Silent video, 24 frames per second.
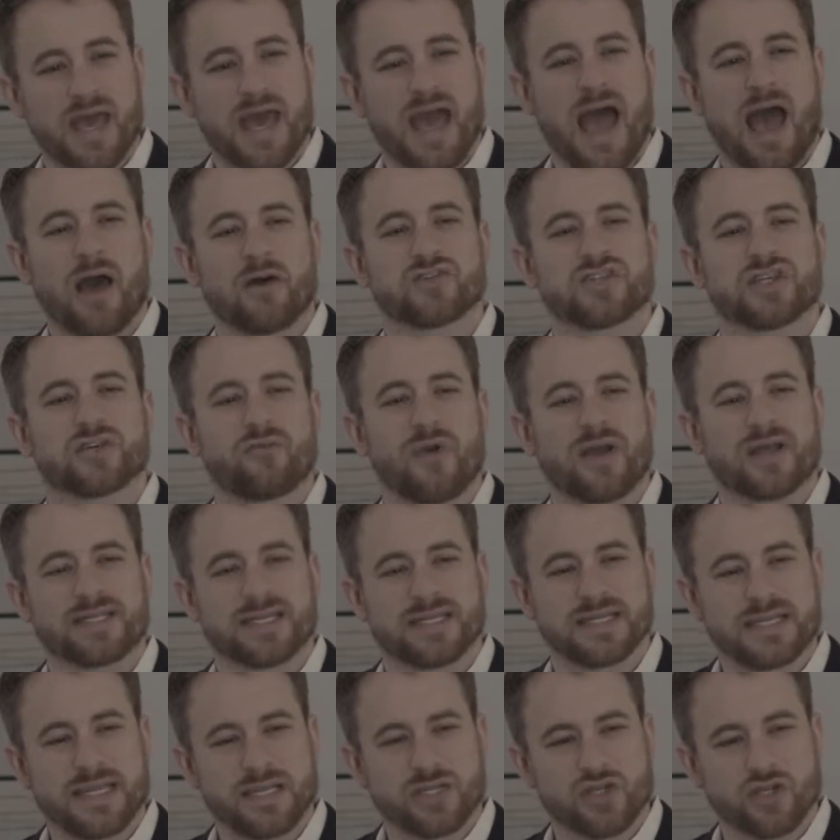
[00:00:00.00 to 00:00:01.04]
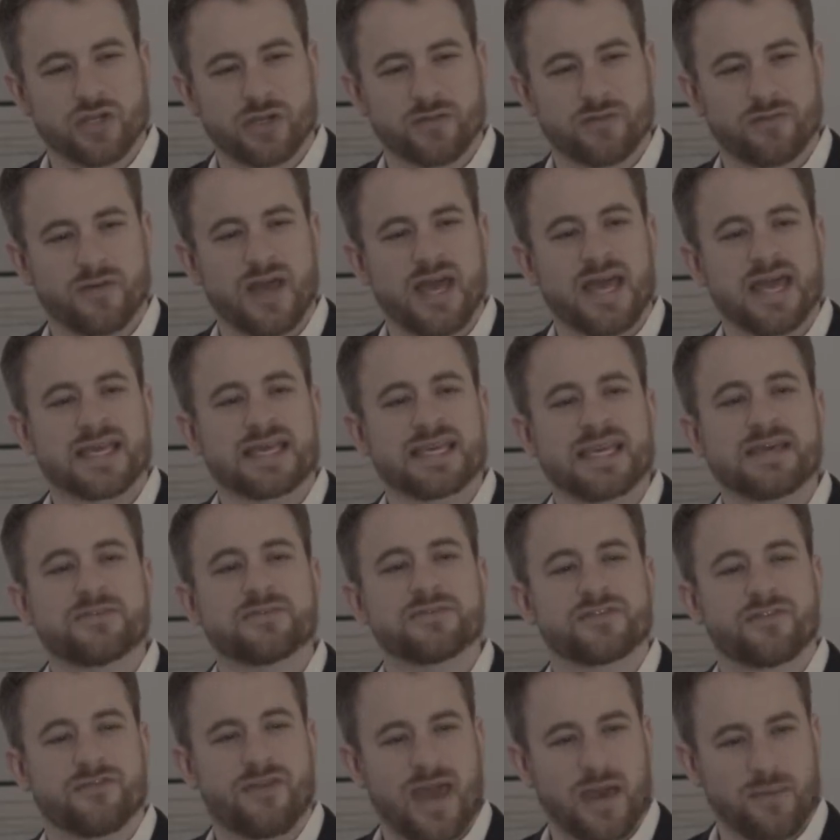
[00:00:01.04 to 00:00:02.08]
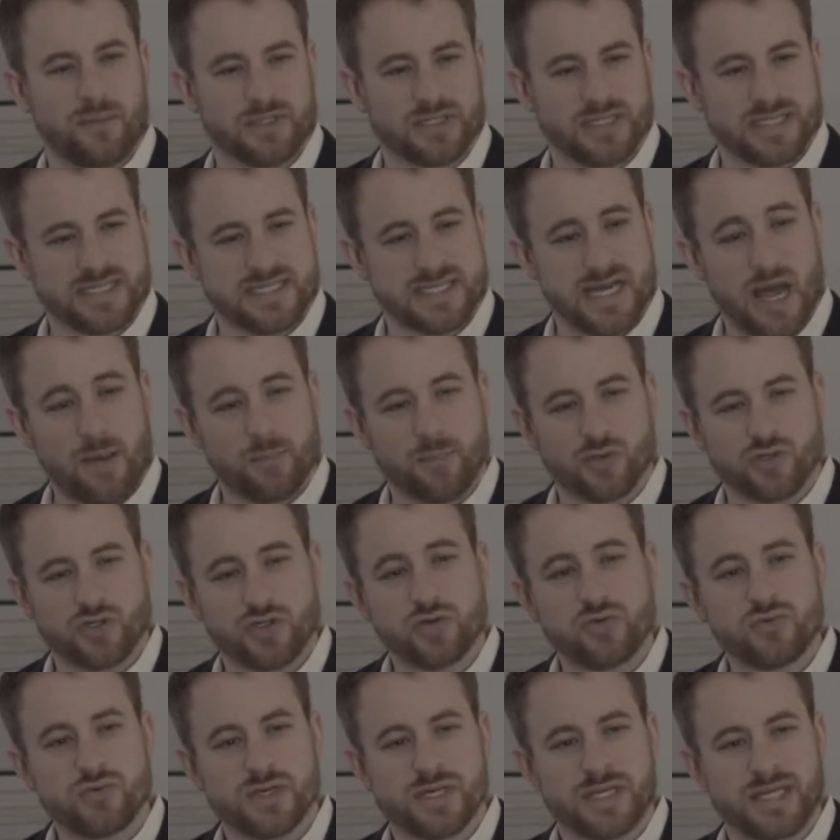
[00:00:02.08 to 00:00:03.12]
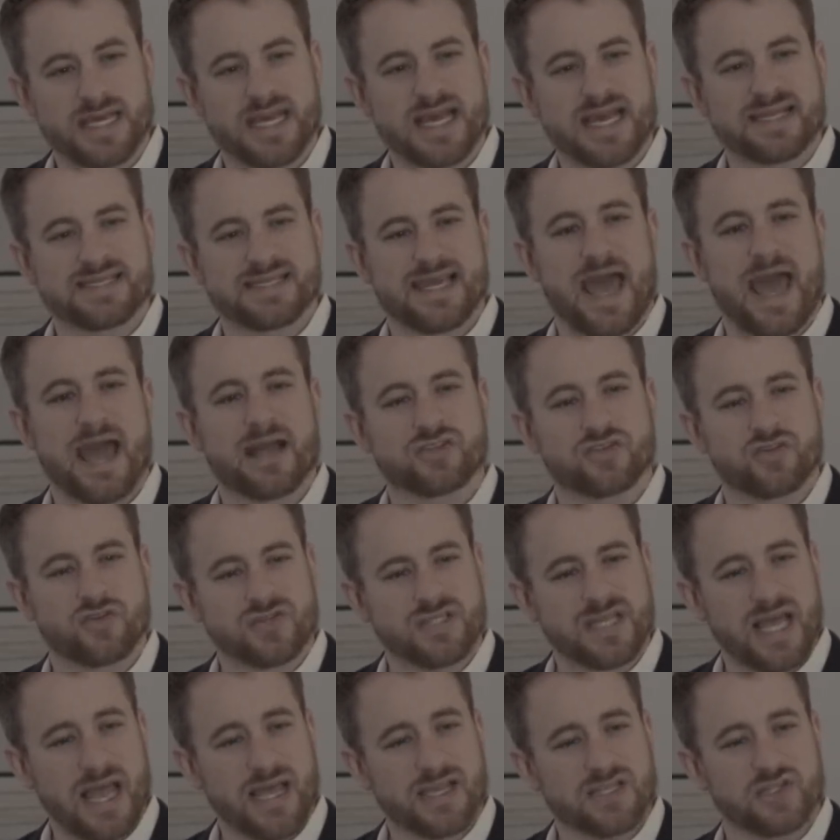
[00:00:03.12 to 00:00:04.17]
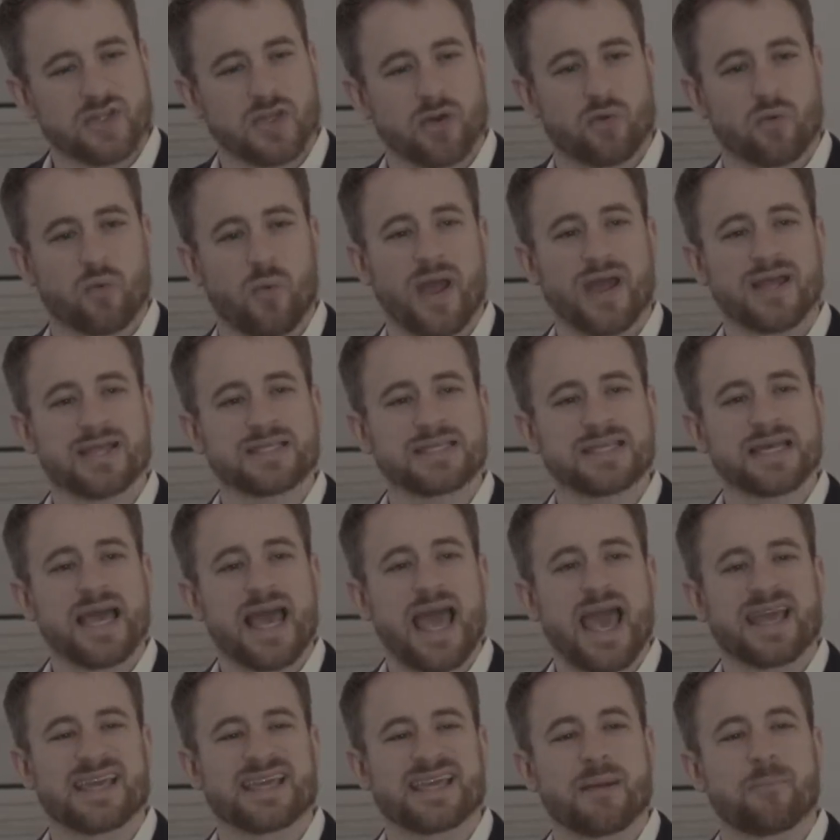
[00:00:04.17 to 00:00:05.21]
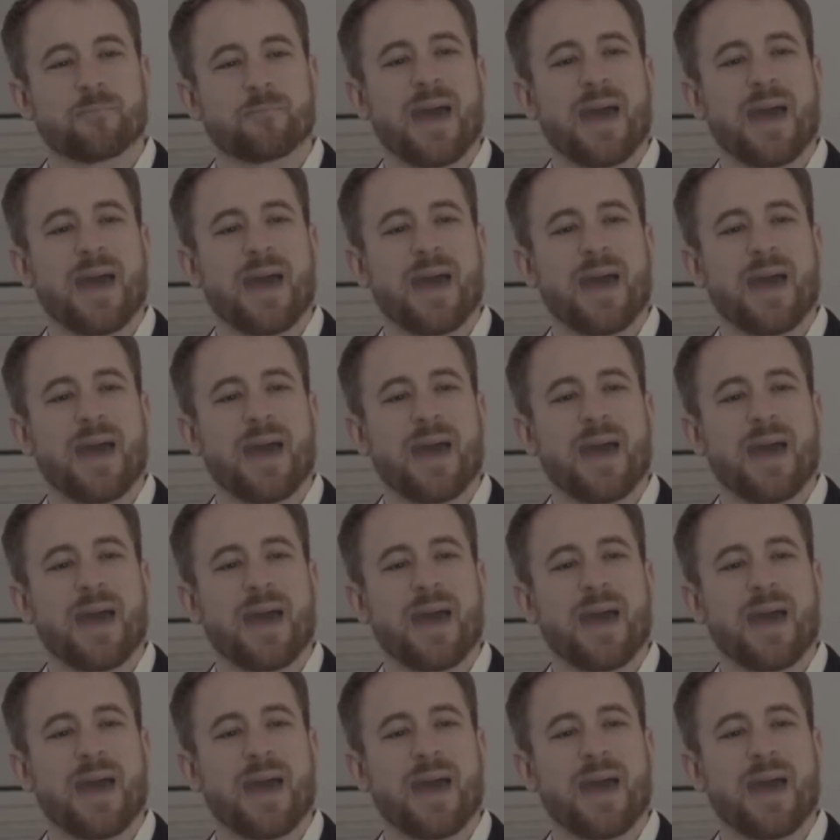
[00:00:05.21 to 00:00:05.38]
Housing Rights Initiative gives families an opportunity to exercise their rights and get